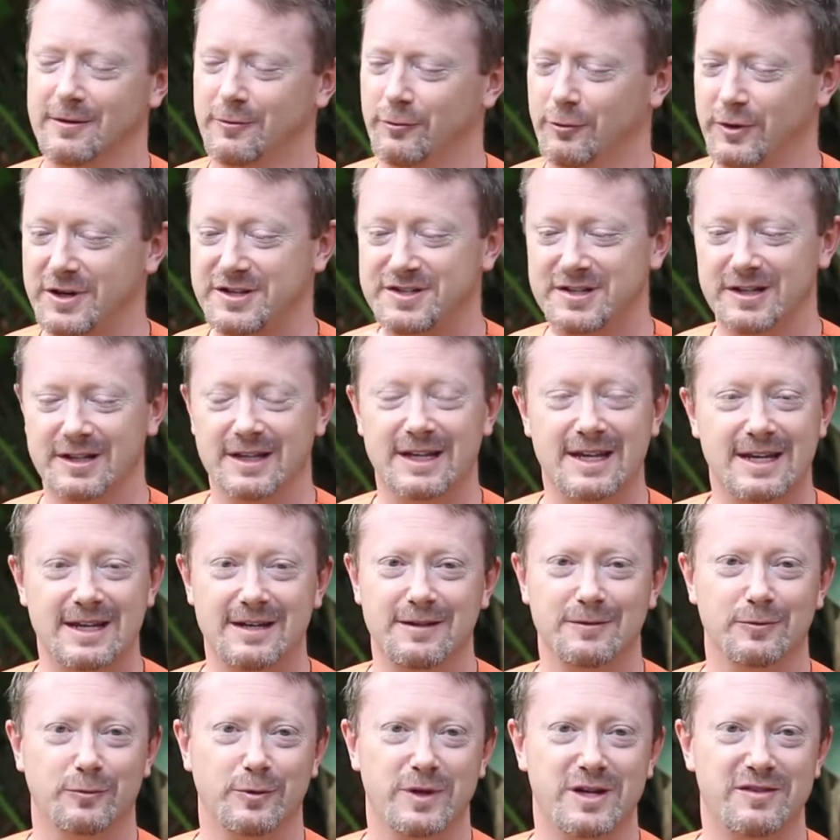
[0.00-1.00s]

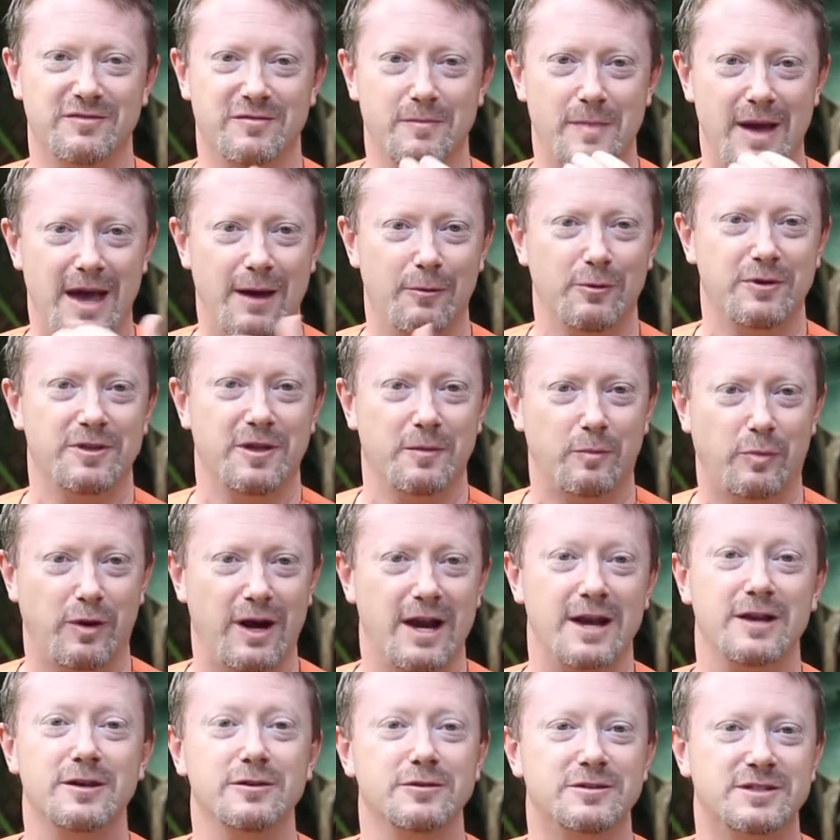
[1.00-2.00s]
recently we've met with a
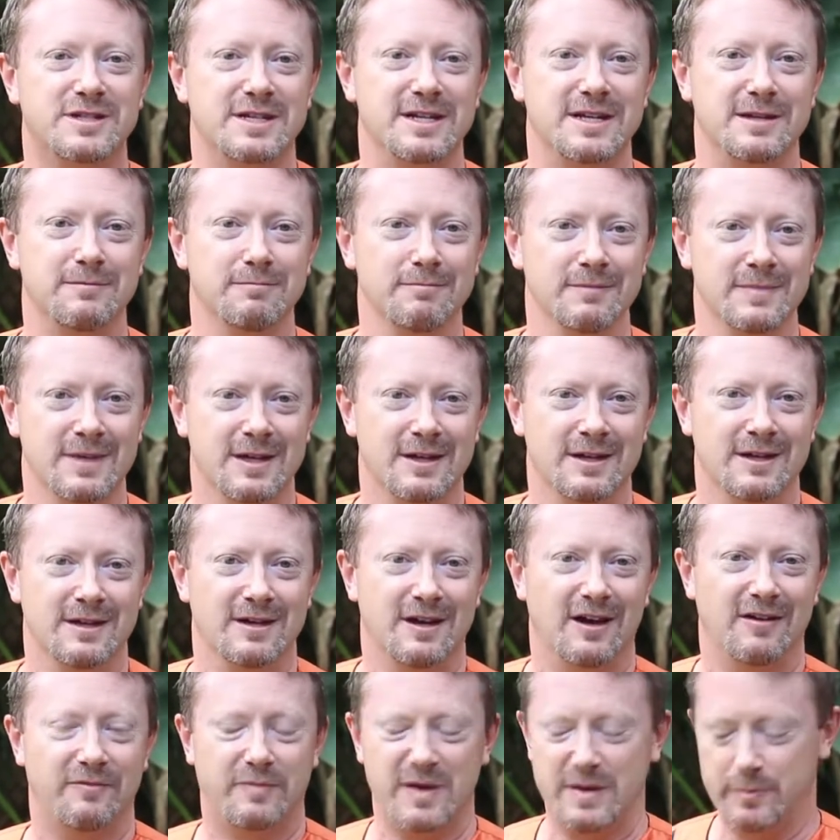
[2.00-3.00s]
brand new team
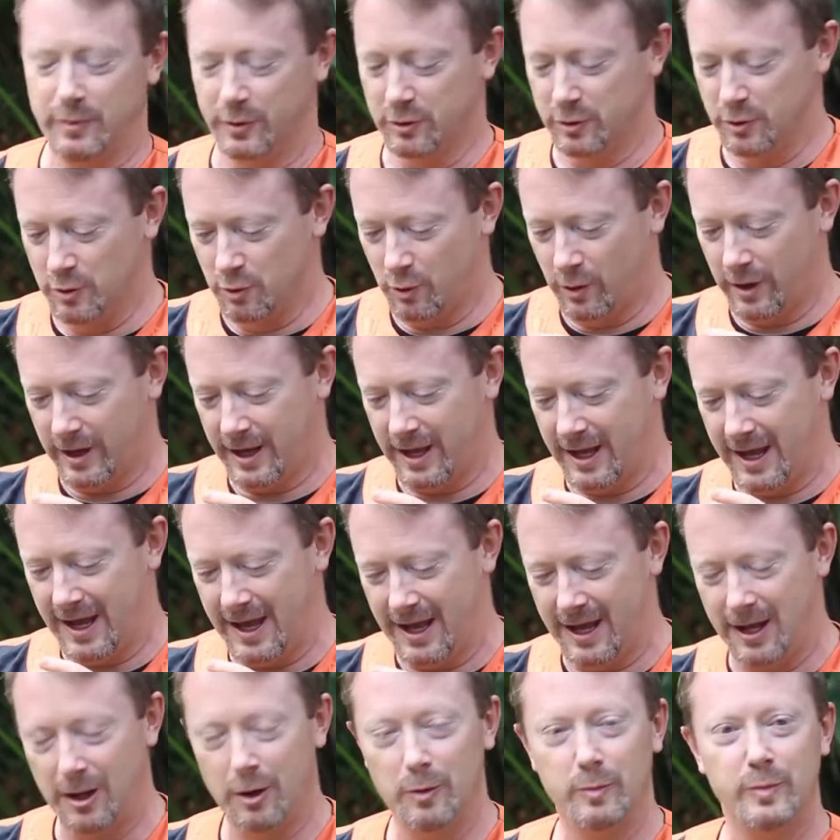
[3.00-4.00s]
of people who want to
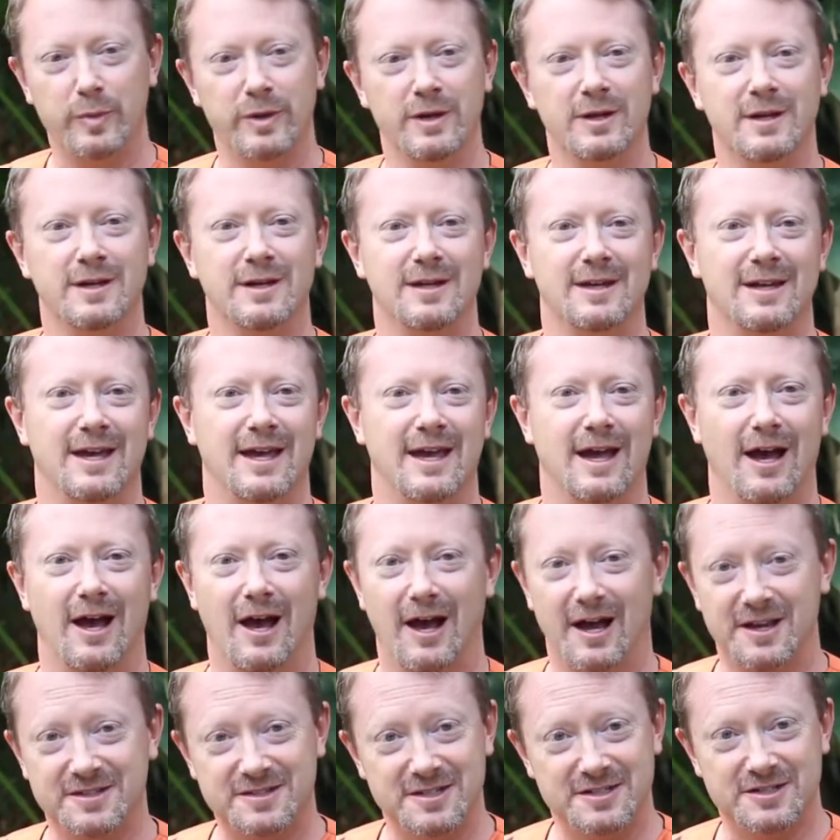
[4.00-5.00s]
help
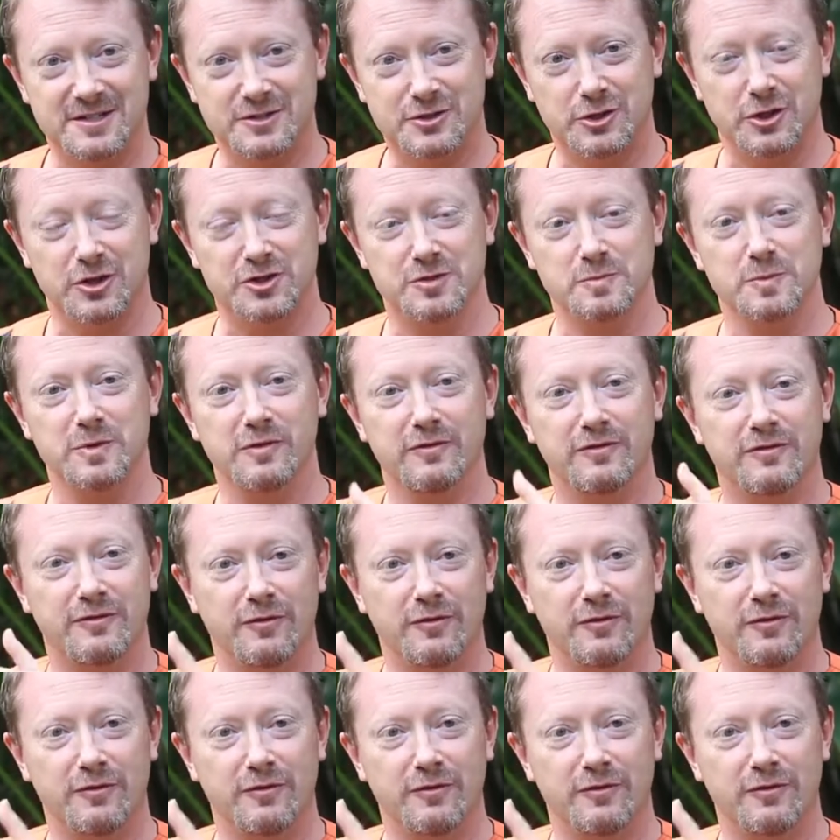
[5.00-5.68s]
us as a church move